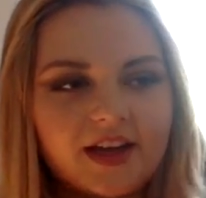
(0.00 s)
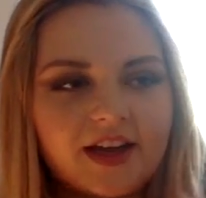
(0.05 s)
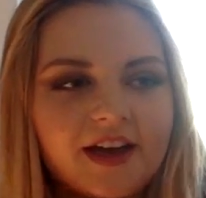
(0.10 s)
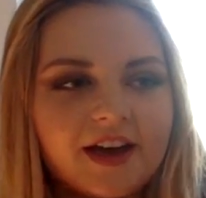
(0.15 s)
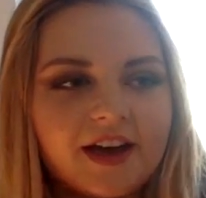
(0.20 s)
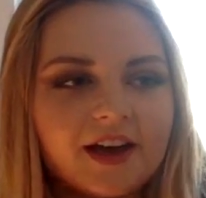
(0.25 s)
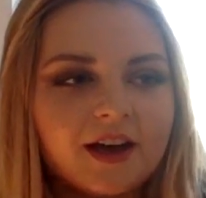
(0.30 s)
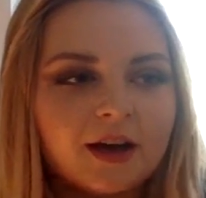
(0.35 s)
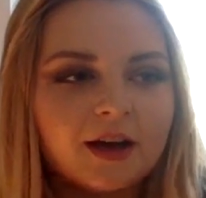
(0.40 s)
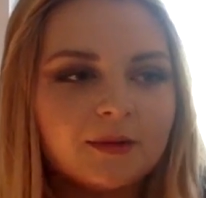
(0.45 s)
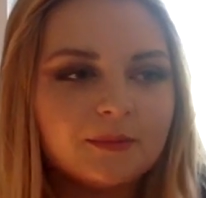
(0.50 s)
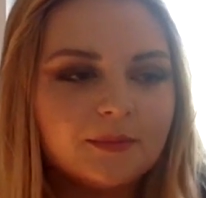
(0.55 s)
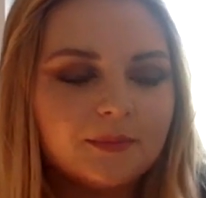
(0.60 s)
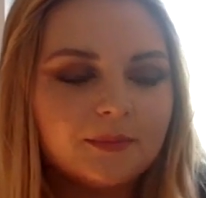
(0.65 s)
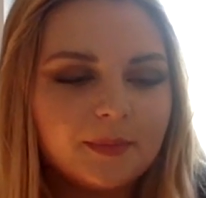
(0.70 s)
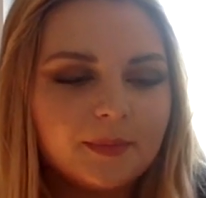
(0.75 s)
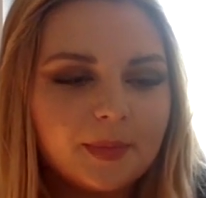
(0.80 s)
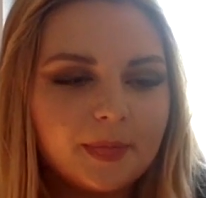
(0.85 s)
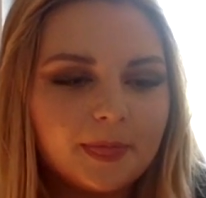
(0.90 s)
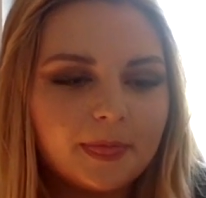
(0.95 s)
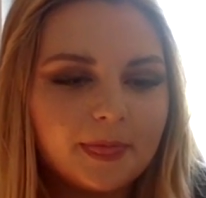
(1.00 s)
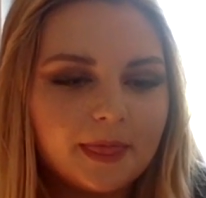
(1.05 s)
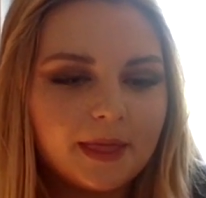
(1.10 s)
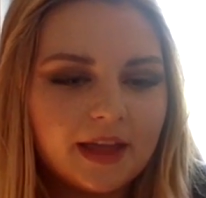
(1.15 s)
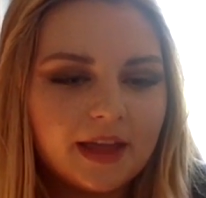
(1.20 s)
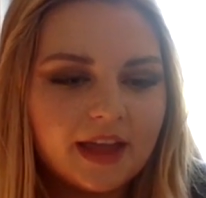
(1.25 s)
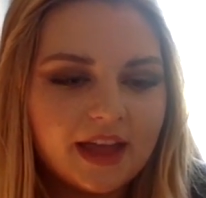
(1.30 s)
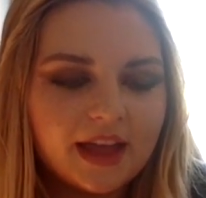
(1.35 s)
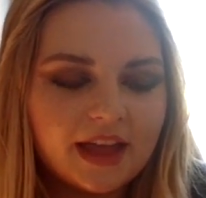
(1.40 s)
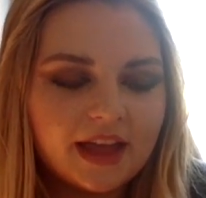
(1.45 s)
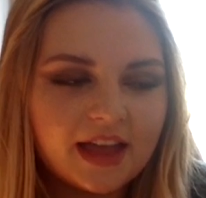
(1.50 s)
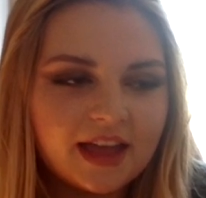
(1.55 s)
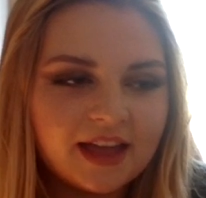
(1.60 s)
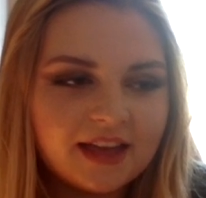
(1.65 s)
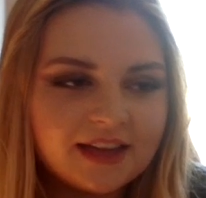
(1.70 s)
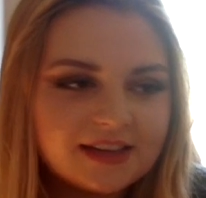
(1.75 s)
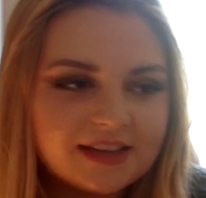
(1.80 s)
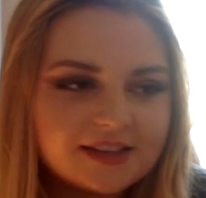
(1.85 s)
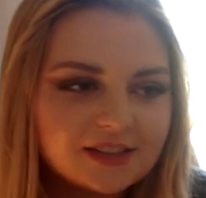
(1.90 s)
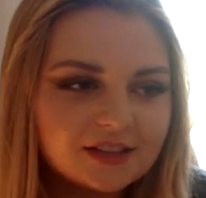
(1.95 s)
Um,
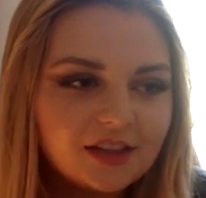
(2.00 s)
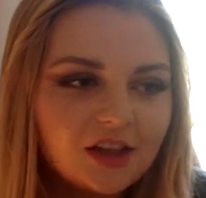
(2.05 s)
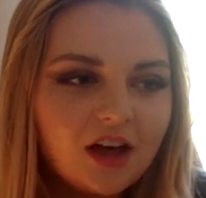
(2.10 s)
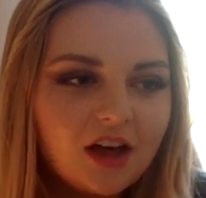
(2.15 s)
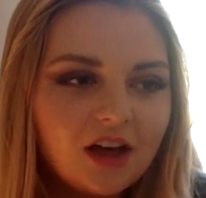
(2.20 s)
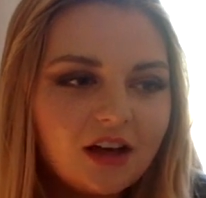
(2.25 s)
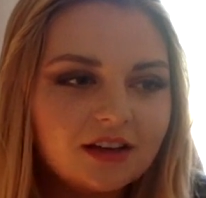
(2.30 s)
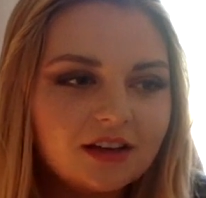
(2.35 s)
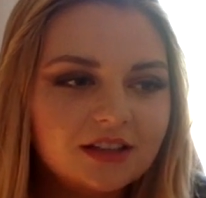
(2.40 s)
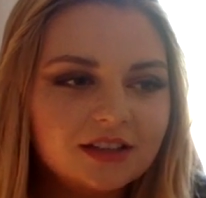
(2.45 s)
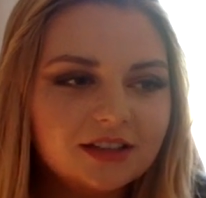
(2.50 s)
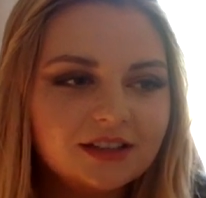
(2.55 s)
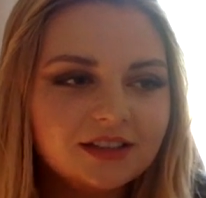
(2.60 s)
and as long